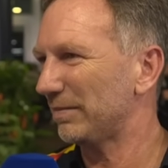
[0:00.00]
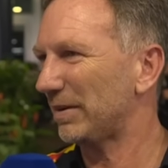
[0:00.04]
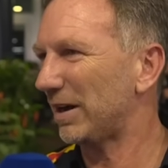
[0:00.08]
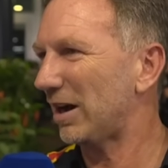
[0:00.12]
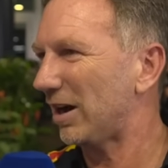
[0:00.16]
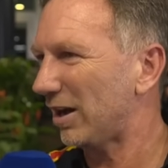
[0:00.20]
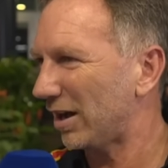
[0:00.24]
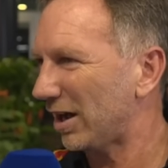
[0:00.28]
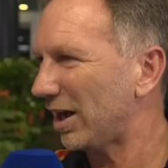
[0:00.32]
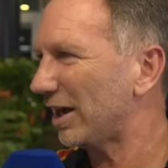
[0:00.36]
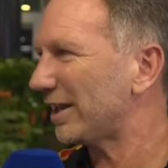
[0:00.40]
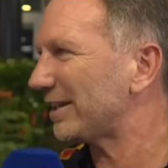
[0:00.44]

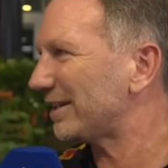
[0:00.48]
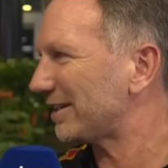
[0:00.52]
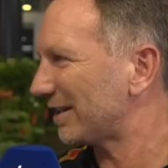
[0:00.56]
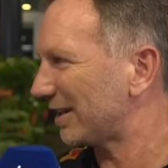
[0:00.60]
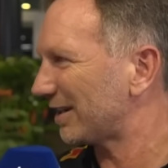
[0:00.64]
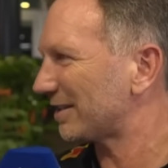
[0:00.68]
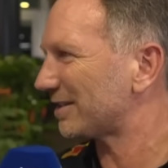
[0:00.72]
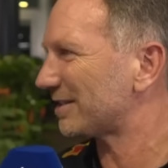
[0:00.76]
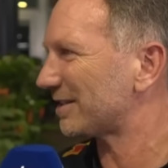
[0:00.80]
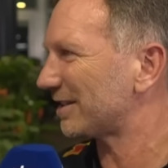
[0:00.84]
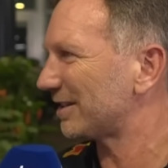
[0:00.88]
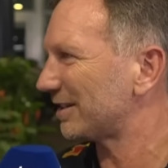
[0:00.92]
behind
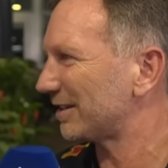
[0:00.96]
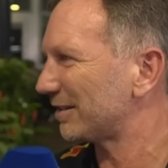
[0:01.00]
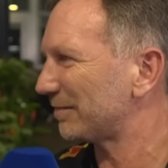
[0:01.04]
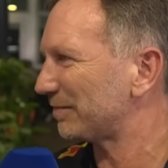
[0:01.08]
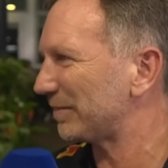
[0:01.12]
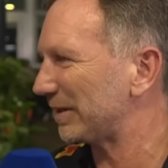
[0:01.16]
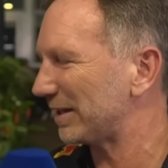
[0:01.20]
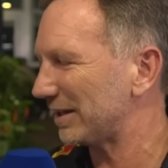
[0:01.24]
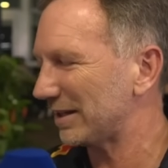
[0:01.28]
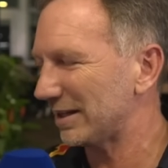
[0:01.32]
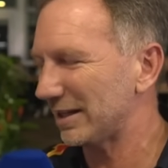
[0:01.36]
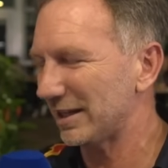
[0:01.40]
us in the
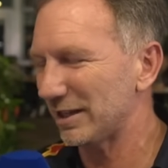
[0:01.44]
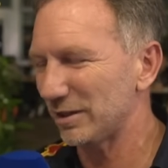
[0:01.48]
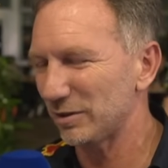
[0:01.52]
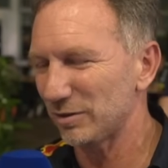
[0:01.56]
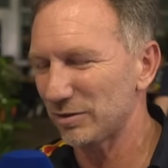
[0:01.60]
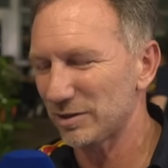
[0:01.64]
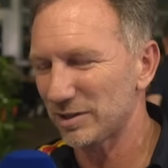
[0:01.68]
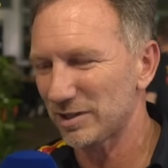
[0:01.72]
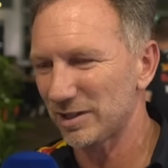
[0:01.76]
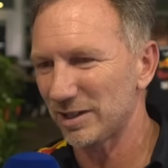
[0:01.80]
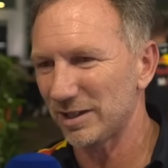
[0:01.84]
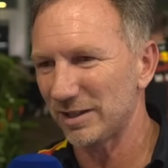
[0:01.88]
pit lane,
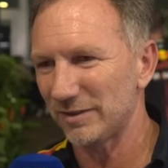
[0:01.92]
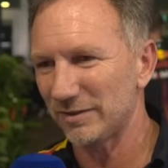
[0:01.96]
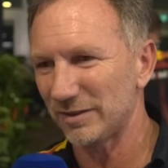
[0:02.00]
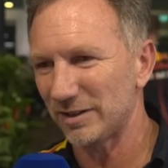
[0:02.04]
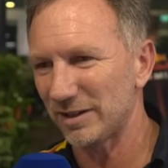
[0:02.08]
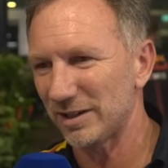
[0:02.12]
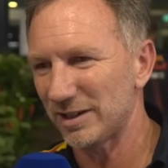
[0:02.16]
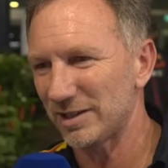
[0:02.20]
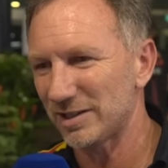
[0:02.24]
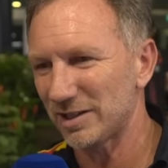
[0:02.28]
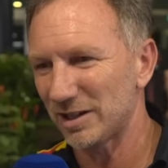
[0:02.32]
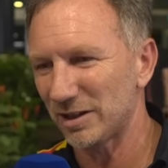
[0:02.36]
or certainly
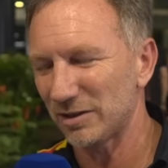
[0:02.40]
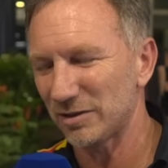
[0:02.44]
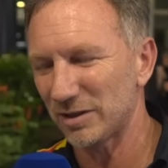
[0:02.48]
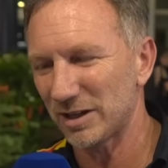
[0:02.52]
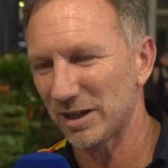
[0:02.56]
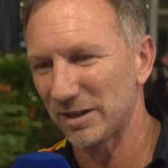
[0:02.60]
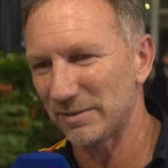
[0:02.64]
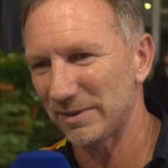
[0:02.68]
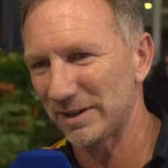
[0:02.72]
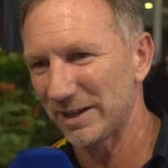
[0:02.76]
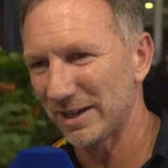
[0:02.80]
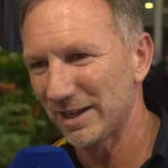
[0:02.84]
very slow
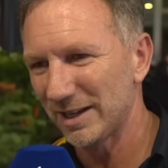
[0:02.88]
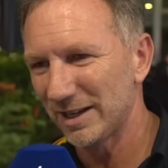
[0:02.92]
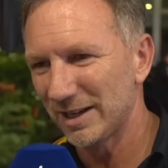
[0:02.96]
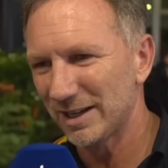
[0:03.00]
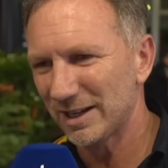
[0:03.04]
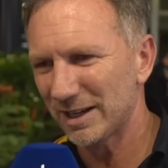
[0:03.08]
coming